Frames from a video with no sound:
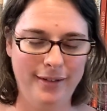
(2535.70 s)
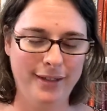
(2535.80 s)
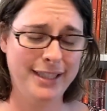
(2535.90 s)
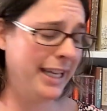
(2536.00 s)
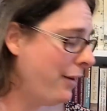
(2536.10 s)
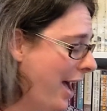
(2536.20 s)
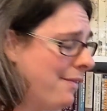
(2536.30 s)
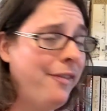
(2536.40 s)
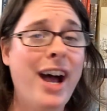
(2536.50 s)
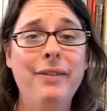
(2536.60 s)
because I know I have
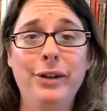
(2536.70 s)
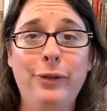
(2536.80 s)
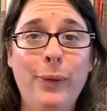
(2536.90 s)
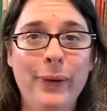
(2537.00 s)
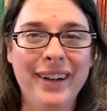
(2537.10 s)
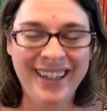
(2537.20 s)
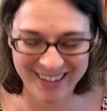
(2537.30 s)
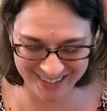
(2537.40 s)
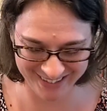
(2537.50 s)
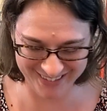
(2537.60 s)
a 5 and a 4.
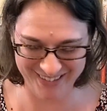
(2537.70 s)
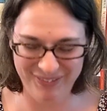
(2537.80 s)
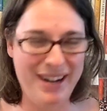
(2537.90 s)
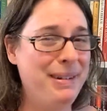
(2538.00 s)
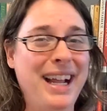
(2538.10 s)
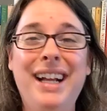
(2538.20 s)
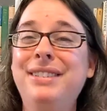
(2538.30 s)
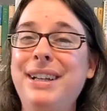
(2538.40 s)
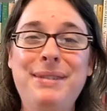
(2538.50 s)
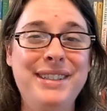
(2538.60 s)
So
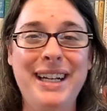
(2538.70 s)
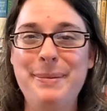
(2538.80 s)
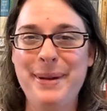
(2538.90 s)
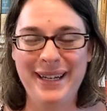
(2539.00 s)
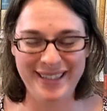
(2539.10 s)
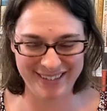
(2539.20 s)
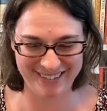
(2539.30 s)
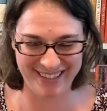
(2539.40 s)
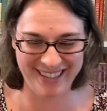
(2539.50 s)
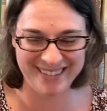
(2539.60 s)
I'm just not going to pay
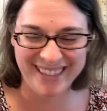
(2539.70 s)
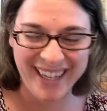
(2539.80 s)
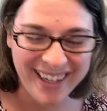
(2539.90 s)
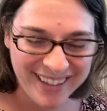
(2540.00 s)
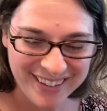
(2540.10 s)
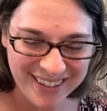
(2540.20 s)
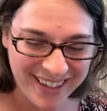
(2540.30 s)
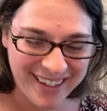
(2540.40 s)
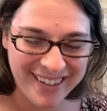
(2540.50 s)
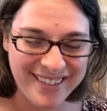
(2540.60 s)
attention, I guess,
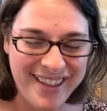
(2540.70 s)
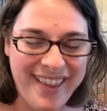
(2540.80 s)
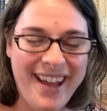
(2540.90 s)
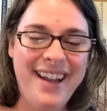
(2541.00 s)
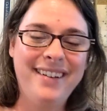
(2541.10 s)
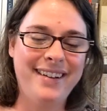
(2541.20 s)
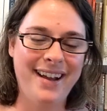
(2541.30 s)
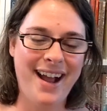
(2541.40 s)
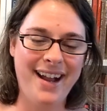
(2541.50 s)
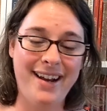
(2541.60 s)
to that. Okay,
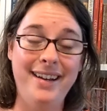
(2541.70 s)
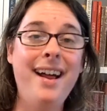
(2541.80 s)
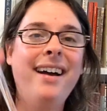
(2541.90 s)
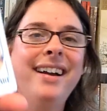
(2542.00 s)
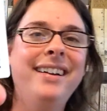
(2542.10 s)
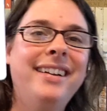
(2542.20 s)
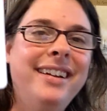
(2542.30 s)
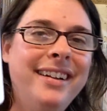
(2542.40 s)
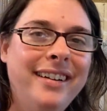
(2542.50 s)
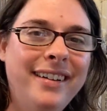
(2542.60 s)
I got a 9.
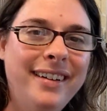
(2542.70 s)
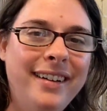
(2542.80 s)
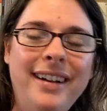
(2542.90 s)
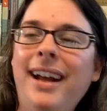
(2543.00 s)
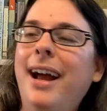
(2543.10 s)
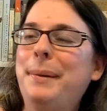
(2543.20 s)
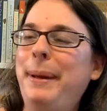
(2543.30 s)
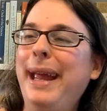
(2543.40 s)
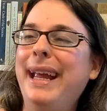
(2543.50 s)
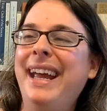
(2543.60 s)
Now,
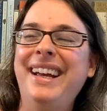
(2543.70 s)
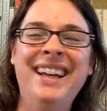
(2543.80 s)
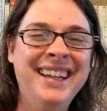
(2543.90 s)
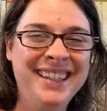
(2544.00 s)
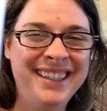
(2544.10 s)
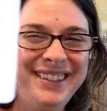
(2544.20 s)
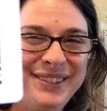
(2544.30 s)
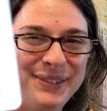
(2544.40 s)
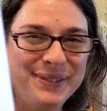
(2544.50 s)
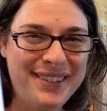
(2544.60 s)
Pancake
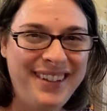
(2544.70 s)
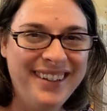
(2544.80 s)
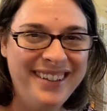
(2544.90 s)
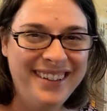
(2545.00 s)
Doom Slug.